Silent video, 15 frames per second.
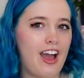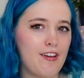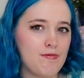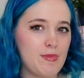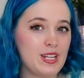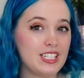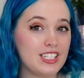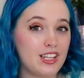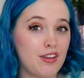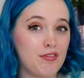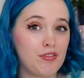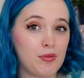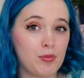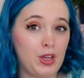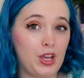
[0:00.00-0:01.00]
I've made stuff
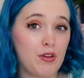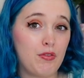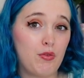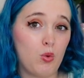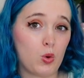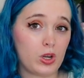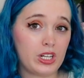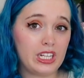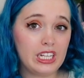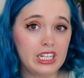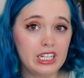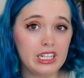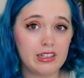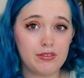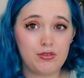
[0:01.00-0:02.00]
from like
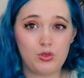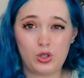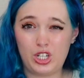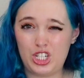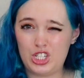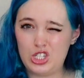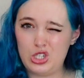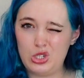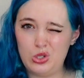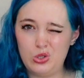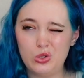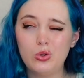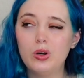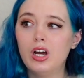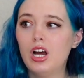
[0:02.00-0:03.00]
40 and
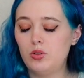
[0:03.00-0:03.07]
42.